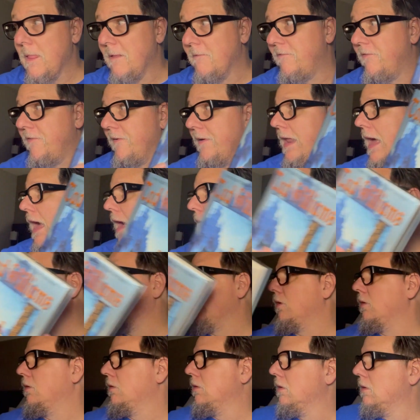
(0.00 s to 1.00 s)

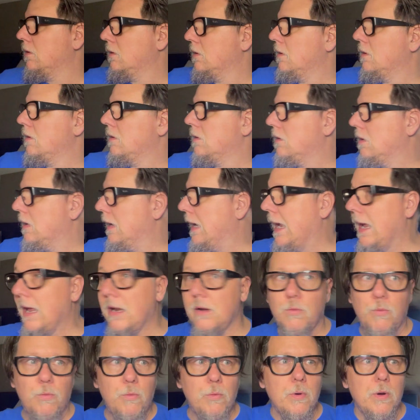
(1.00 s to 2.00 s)
Phenomenal,
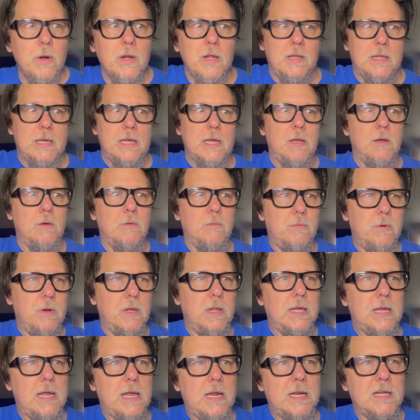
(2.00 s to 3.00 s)
and really,
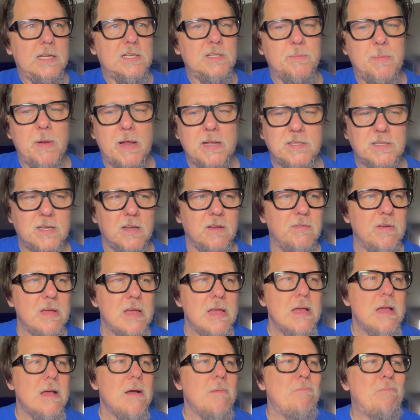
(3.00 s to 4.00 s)
really inexpensive.
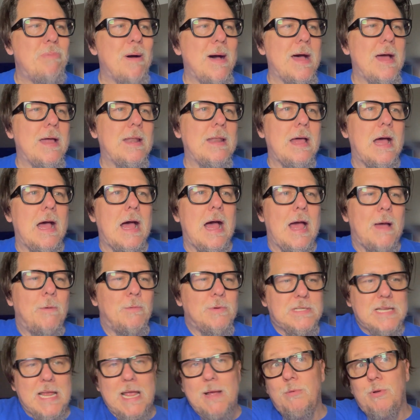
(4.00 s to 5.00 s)
But I
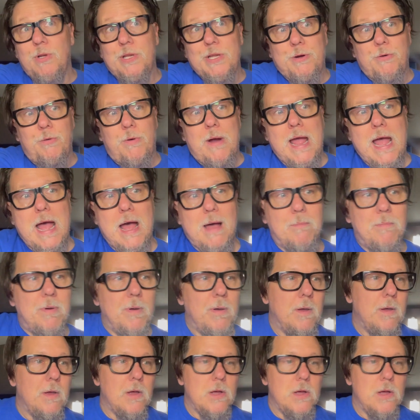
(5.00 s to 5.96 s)
was able to grab